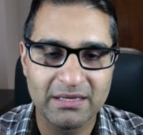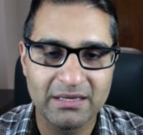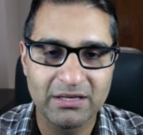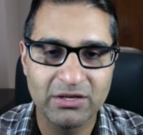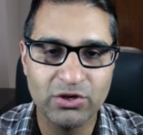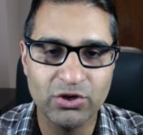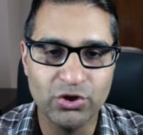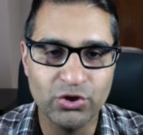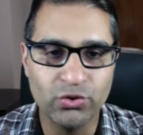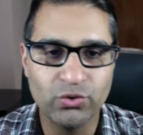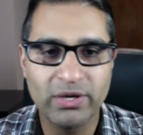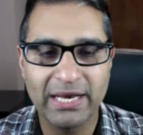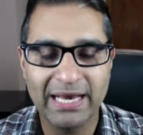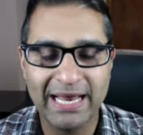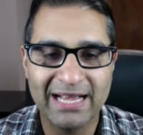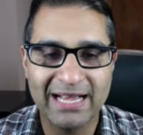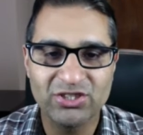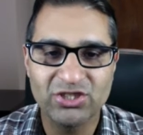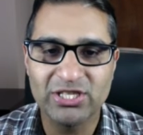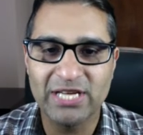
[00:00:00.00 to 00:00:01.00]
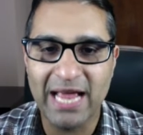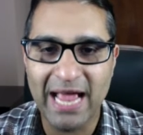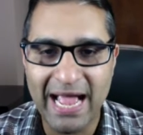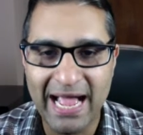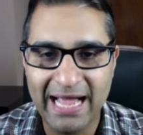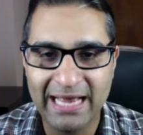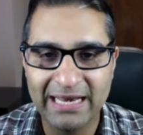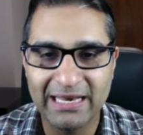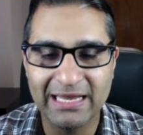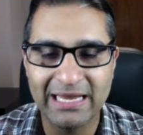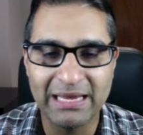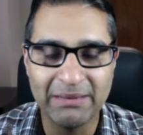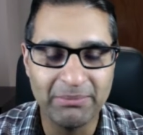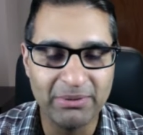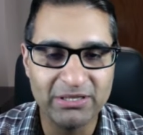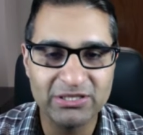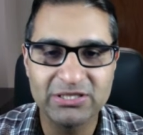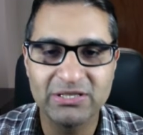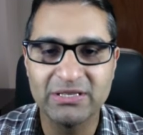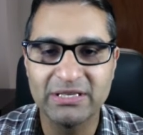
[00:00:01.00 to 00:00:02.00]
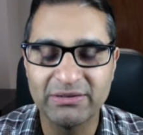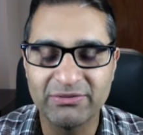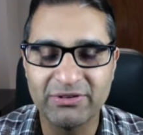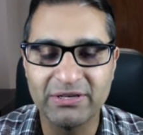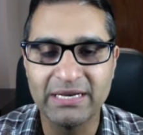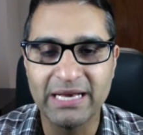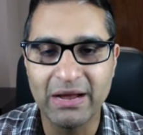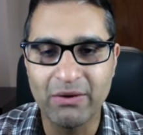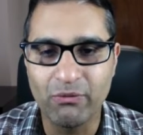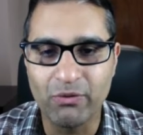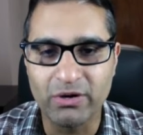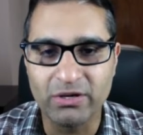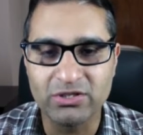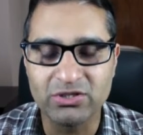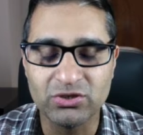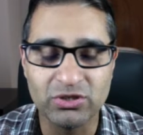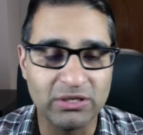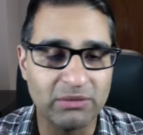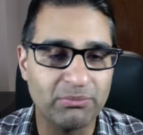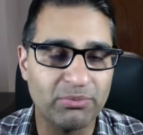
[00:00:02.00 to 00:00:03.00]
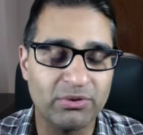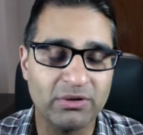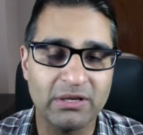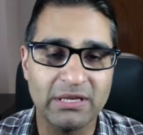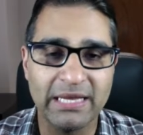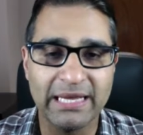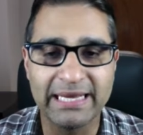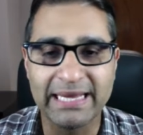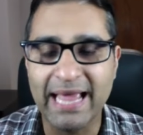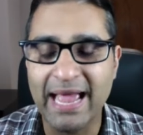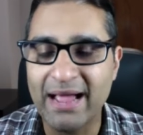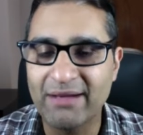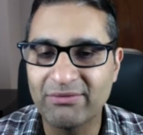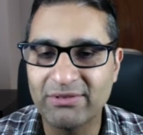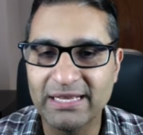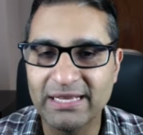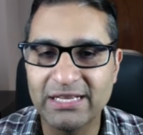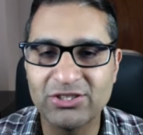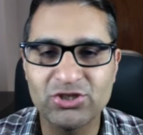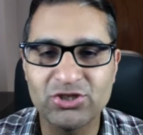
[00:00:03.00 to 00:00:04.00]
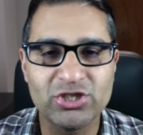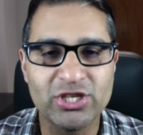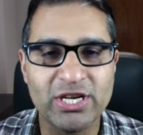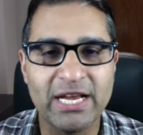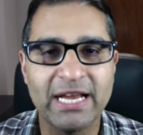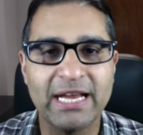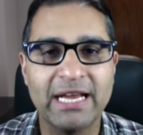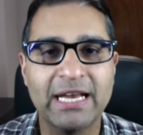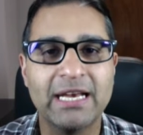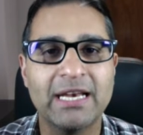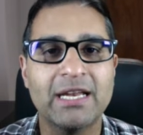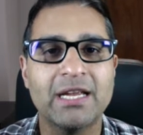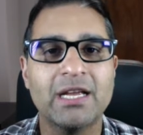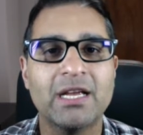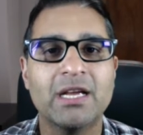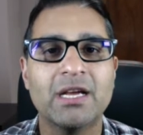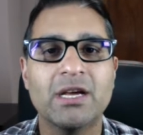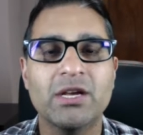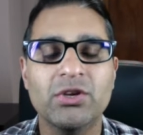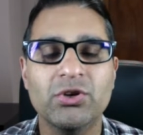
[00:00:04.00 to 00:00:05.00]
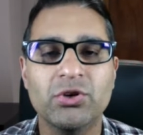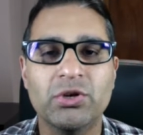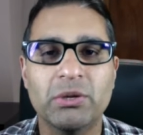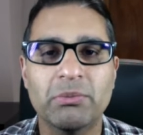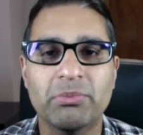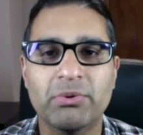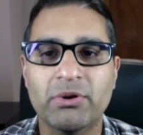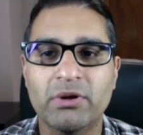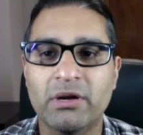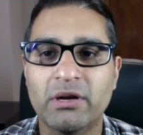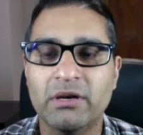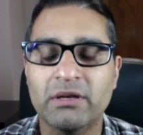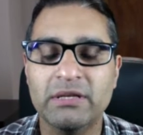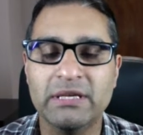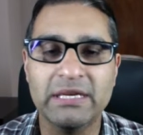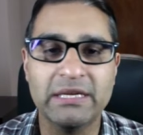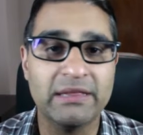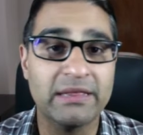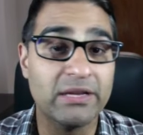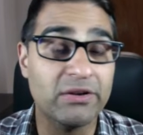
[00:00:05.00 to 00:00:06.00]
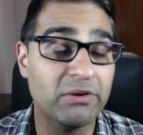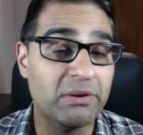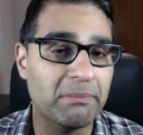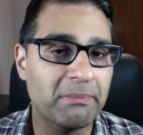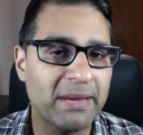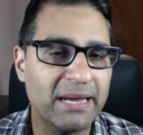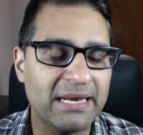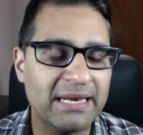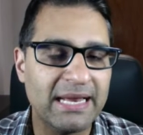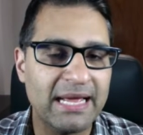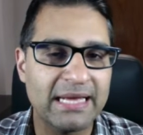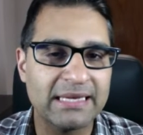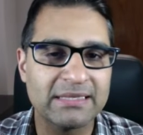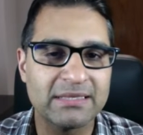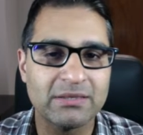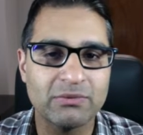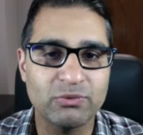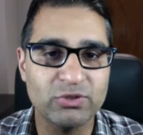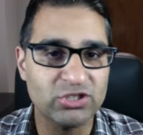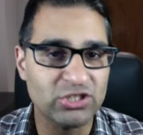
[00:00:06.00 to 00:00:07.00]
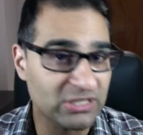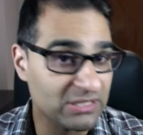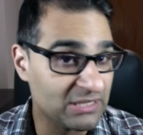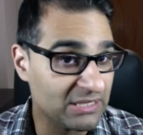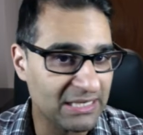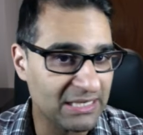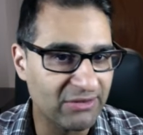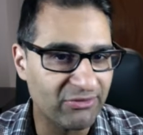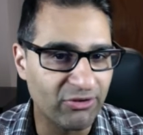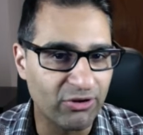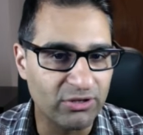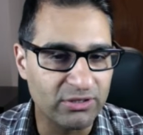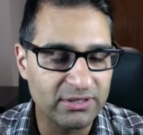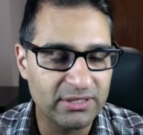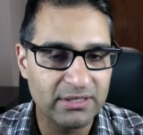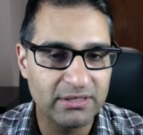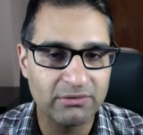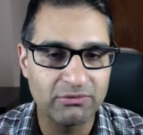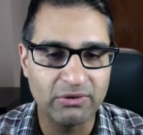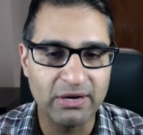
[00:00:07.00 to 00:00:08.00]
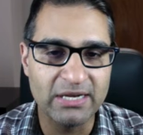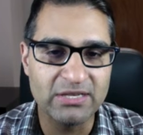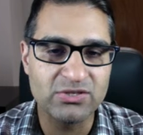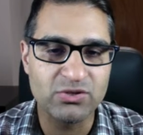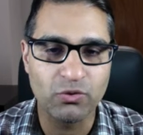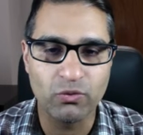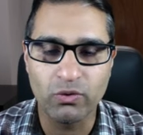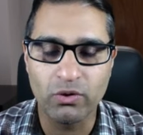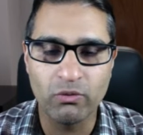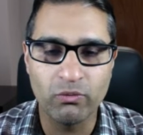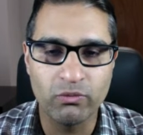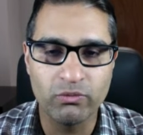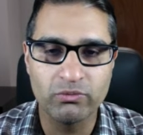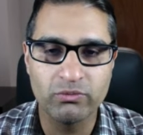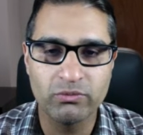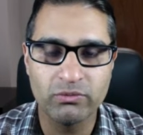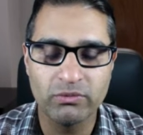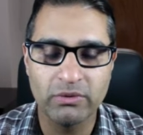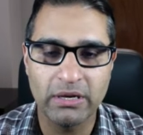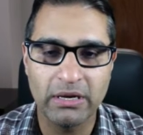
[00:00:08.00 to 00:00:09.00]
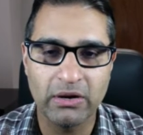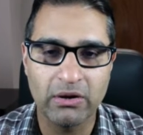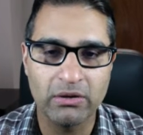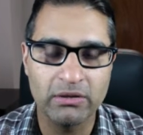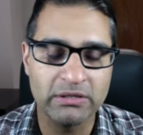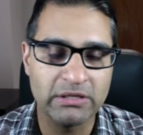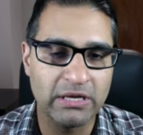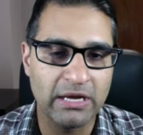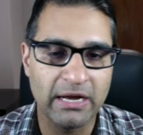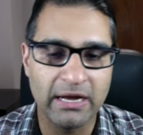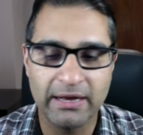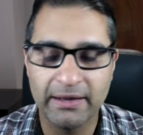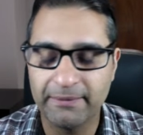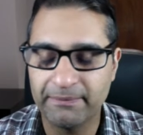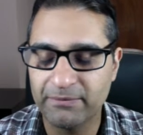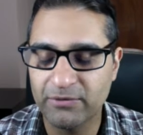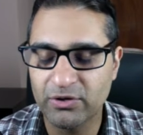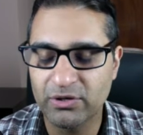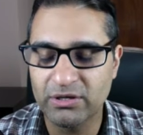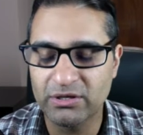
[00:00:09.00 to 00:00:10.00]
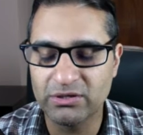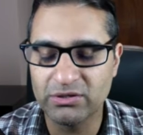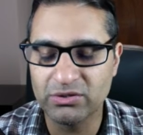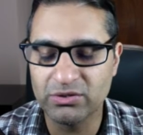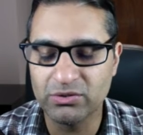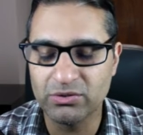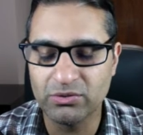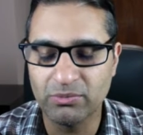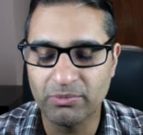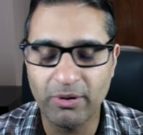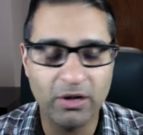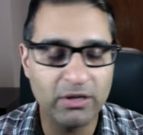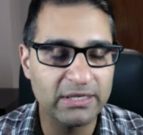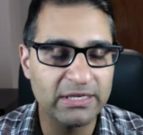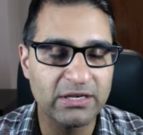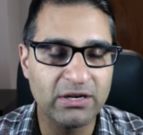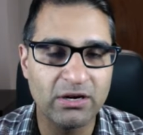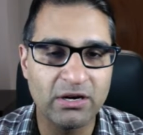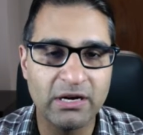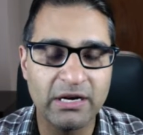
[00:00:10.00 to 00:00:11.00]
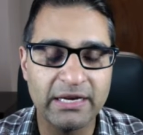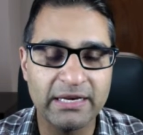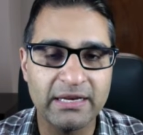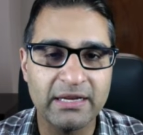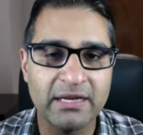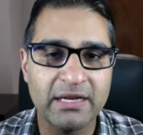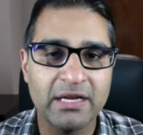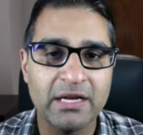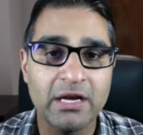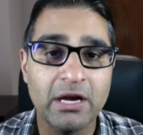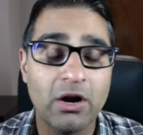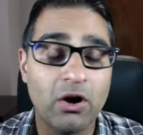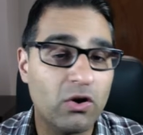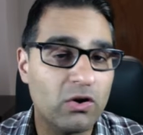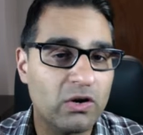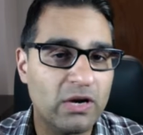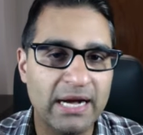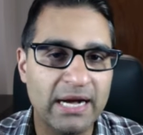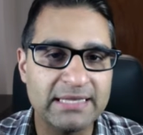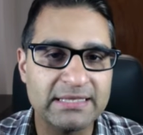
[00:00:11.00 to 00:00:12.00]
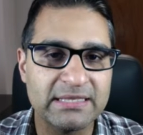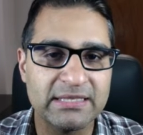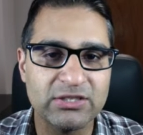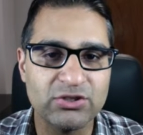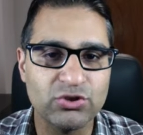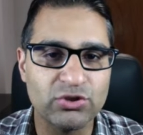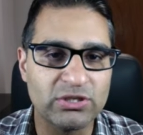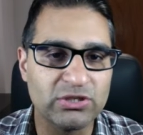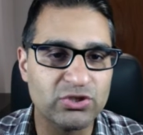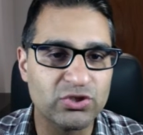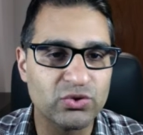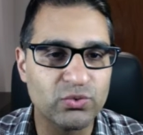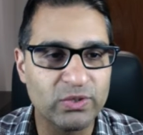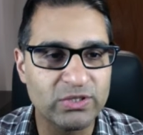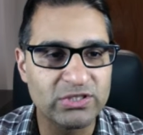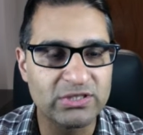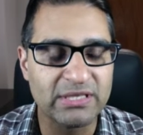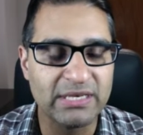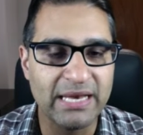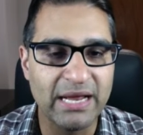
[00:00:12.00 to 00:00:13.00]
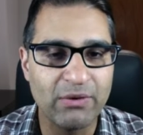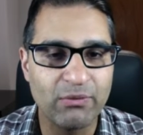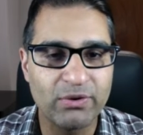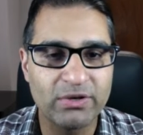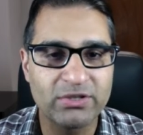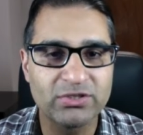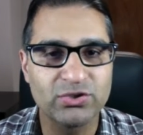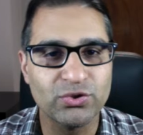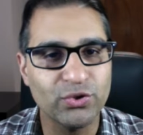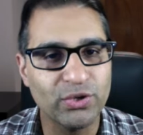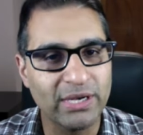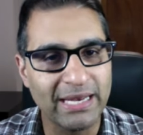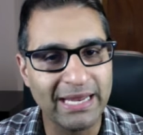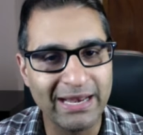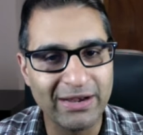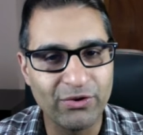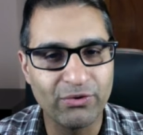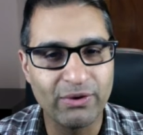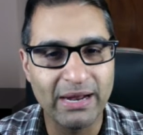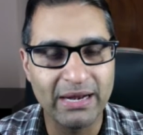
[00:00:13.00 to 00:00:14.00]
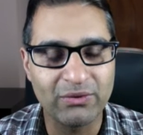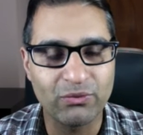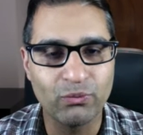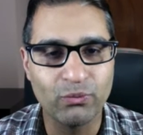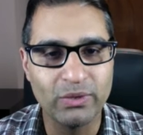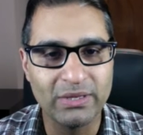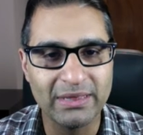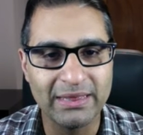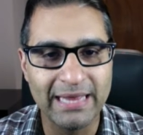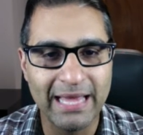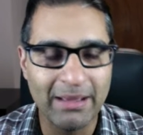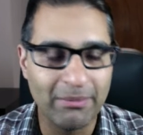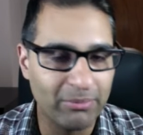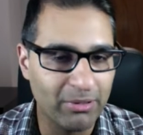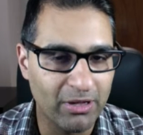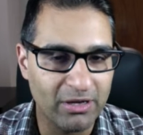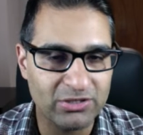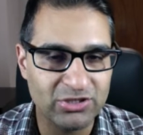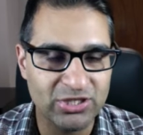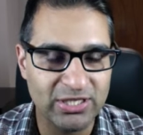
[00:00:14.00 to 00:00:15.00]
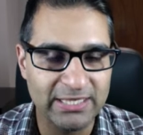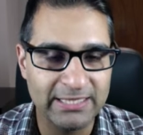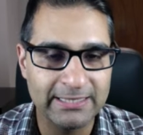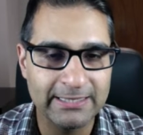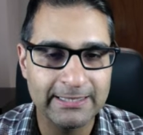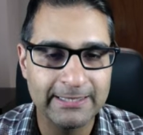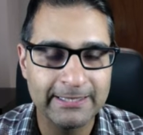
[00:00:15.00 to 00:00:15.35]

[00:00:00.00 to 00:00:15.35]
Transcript: you can actually add a bunch of different networks. You can put on like Avalanche Chain. You can put on the Ethereum mainnet, which is the default, right? So you can do Polygon, all kinds of things. You can switch the network so you can interact with that blockchain.